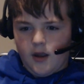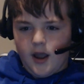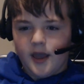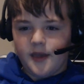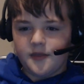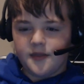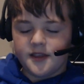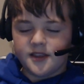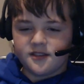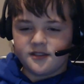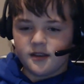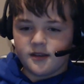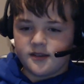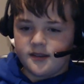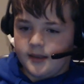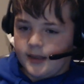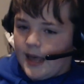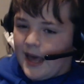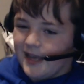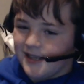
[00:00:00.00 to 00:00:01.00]
This doesn't
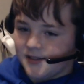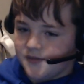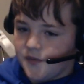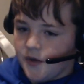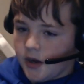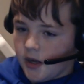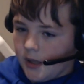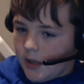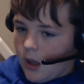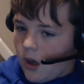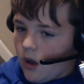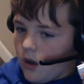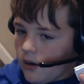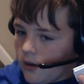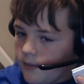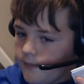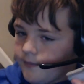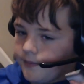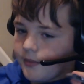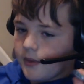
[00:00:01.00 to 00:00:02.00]
last very long.
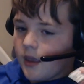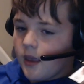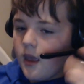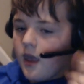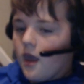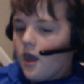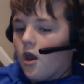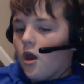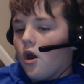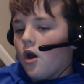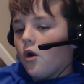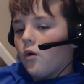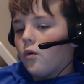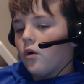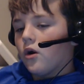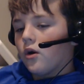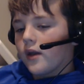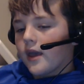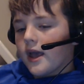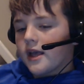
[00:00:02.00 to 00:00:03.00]
Well,
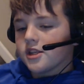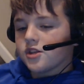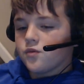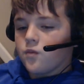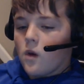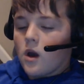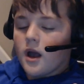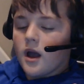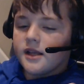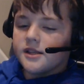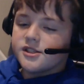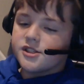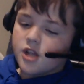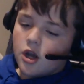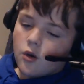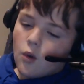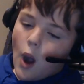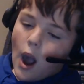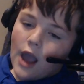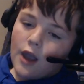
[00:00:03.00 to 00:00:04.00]
guess what? So
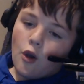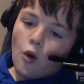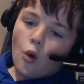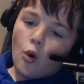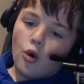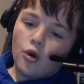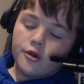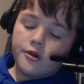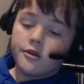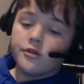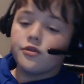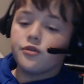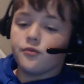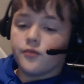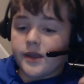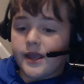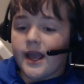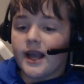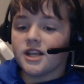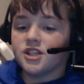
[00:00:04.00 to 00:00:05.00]
I ordered
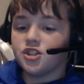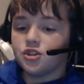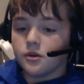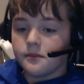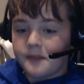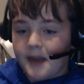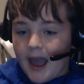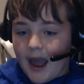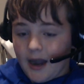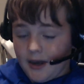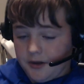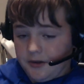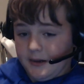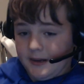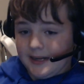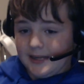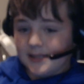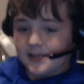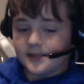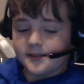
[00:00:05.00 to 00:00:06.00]
3 extra
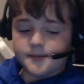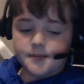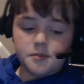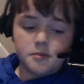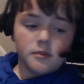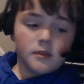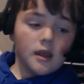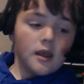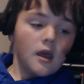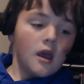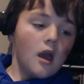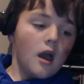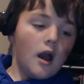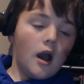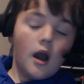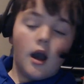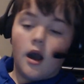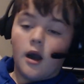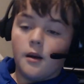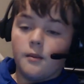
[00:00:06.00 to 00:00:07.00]
batteries.
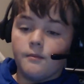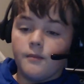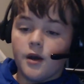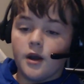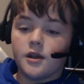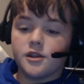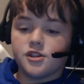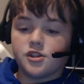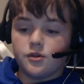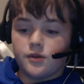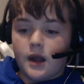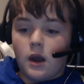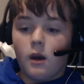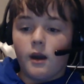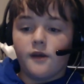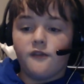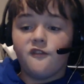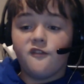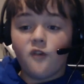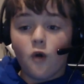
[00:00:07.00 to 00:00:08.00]
So now I have
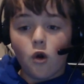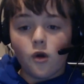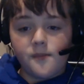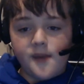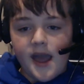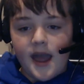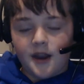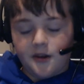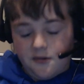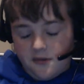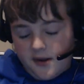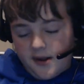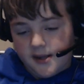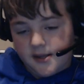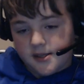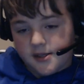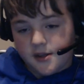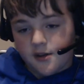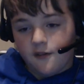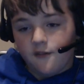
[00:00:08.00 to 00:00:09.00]
4
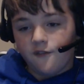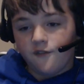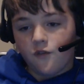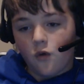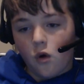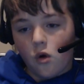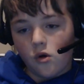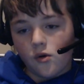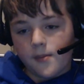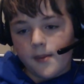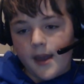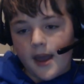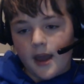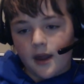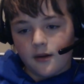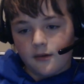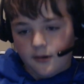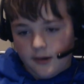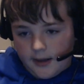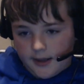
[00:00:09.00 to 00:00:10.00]
batteries. 4
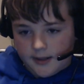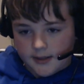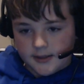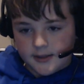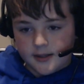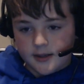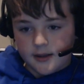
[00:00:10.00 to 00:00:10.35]
batteries.